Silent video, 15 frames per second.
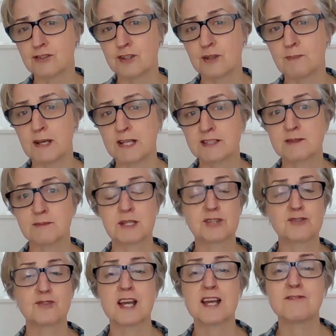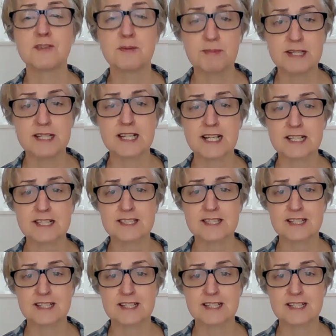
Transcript: do your best to make sure everybody gets